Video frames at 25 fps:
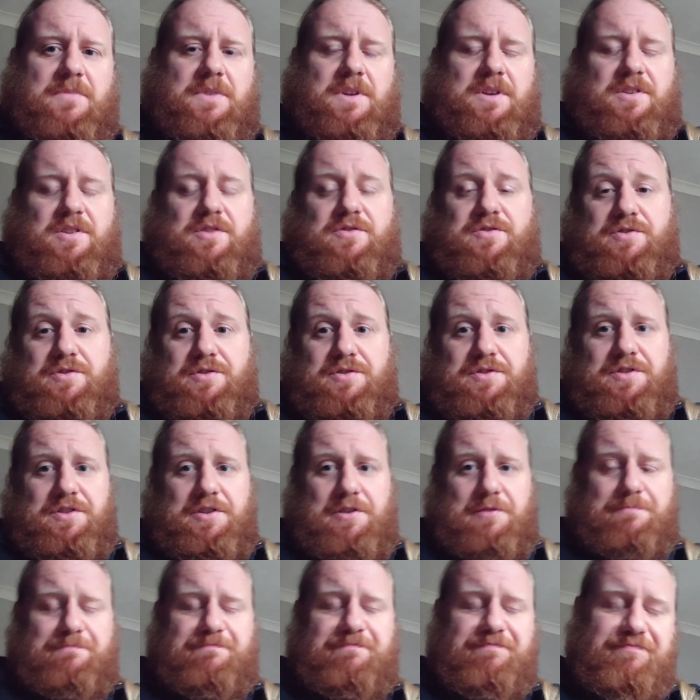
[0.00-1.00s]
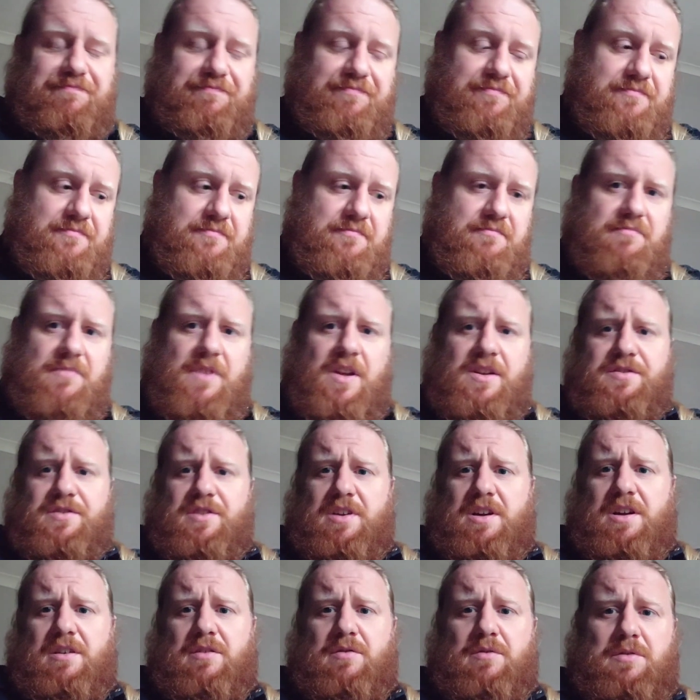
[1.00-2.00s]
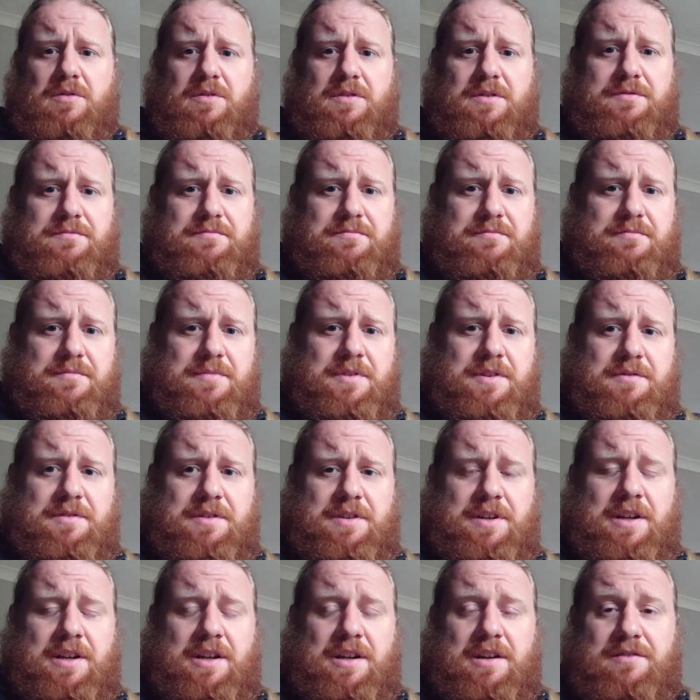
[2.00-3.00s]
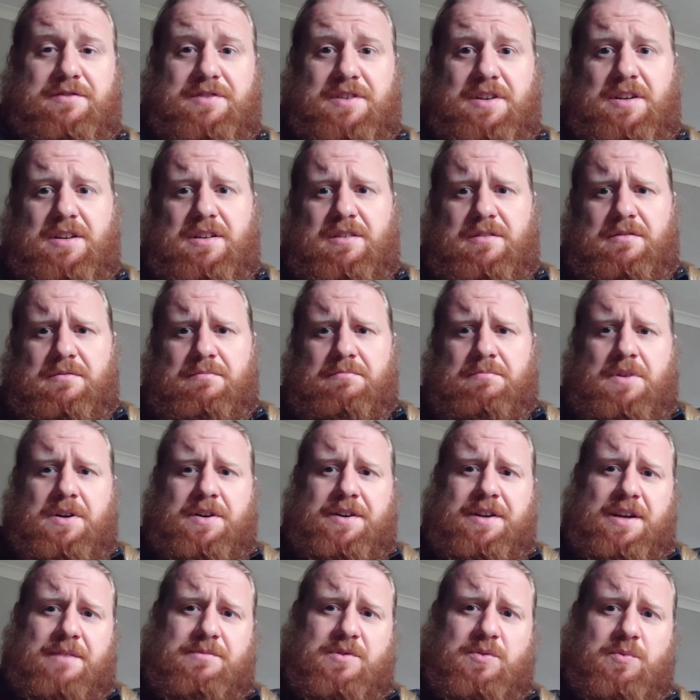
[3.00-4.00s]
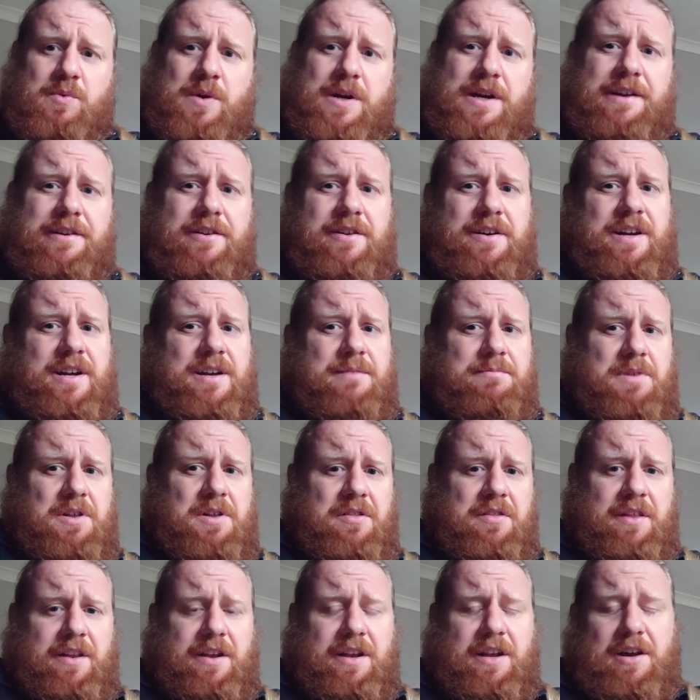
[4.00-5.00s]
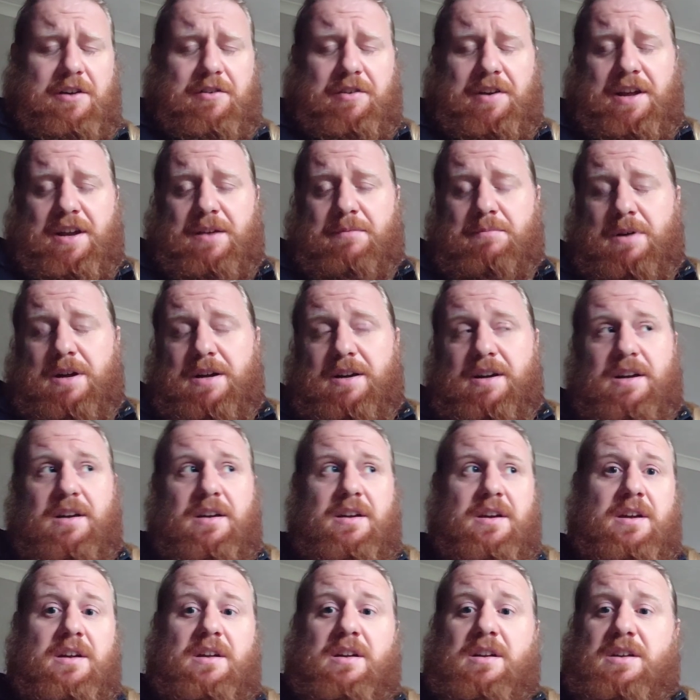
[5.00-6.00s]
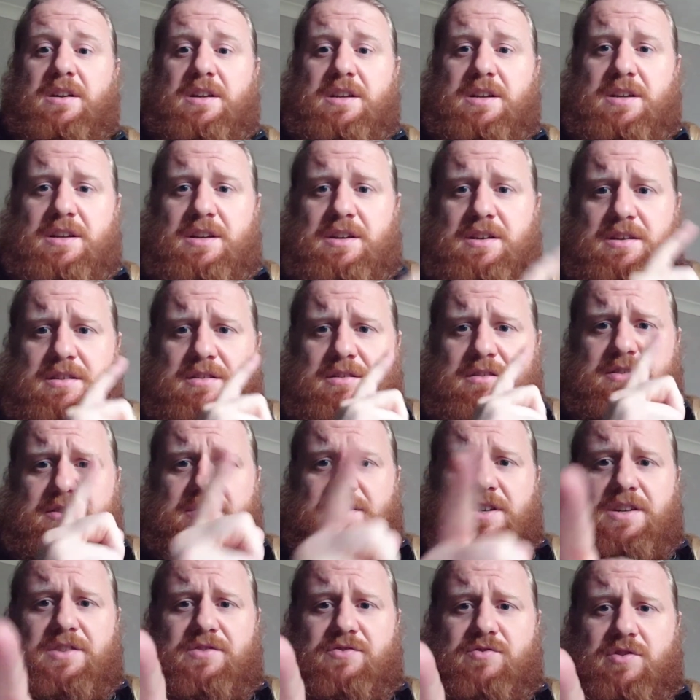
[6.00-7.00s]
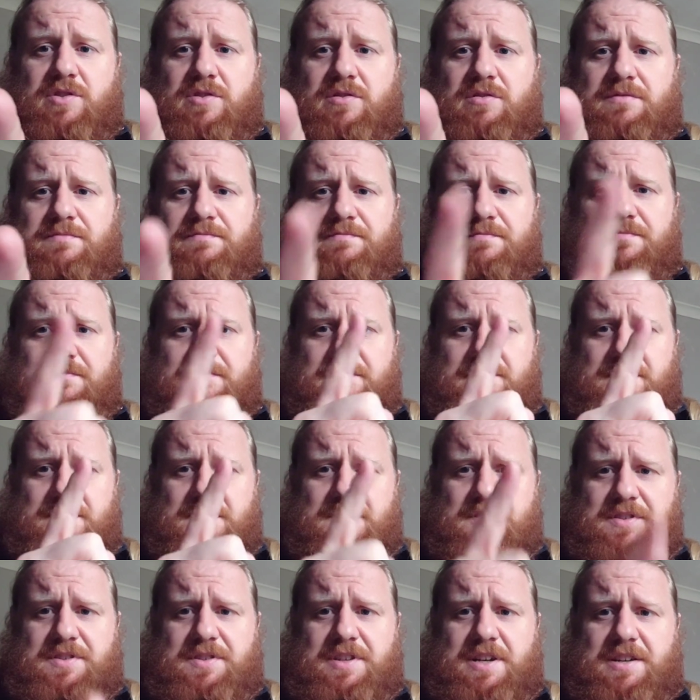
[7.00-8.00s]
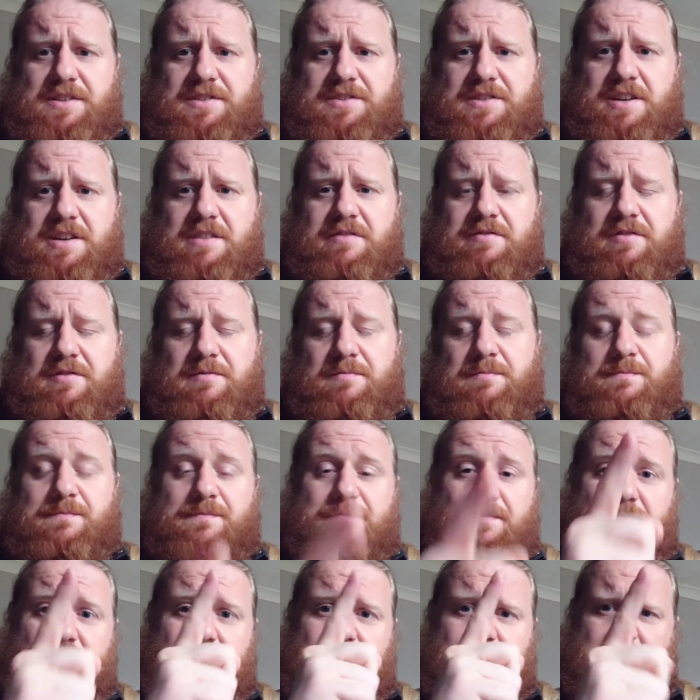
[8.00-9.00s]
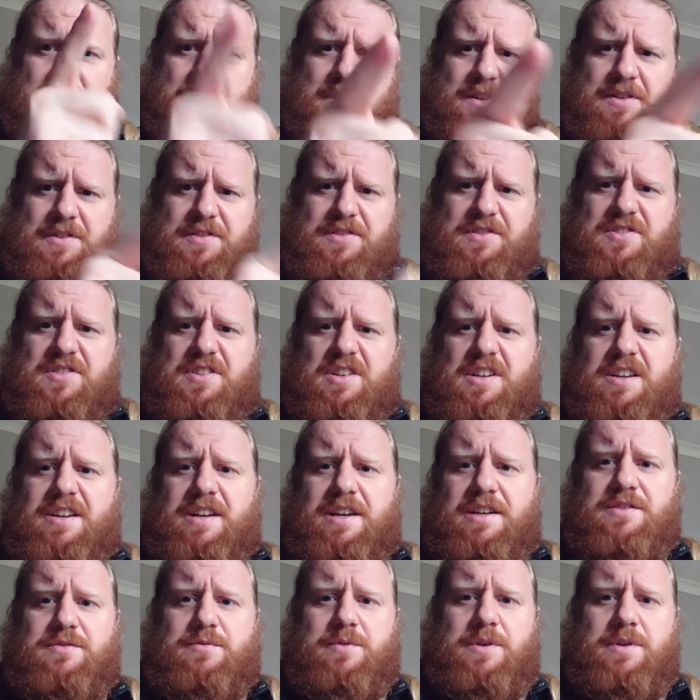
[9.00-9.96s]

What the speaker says: You should too. So, in closing, my name's Wayne. I am the Lone Headbanger. stay strong, stay safe, and I'll see you next